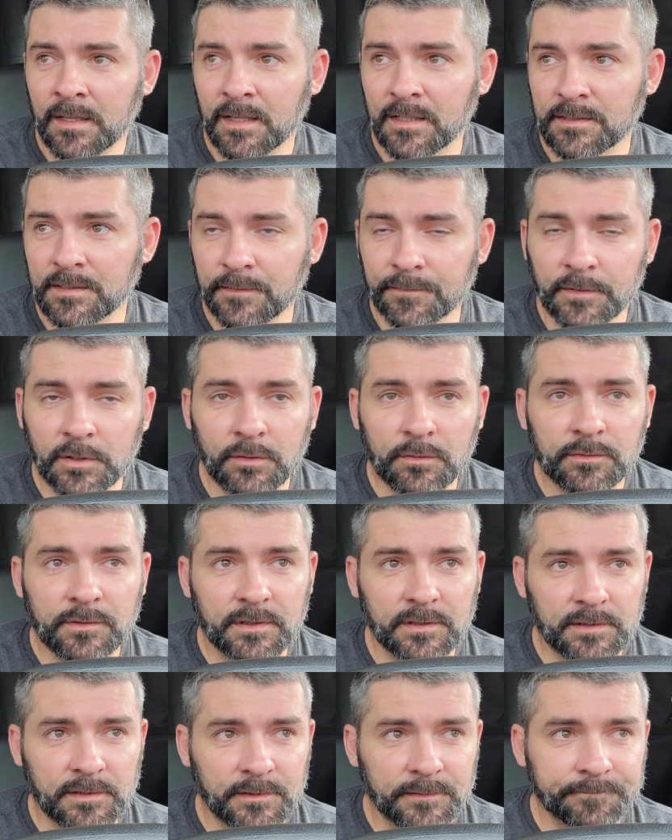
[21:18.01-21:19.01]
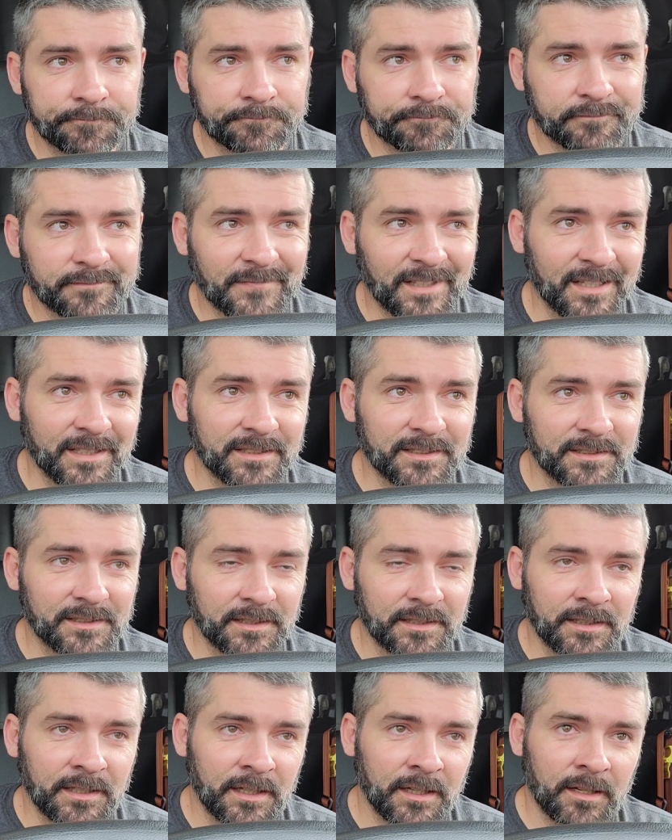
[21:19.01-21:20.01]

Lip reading: is the fuses, because